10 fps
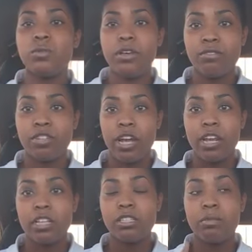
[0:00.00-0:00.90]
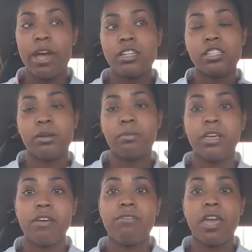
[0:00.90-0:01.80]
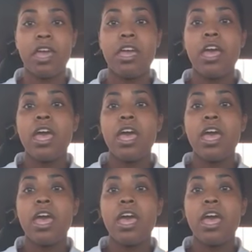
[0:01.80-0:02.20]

week of training to pass your PFA.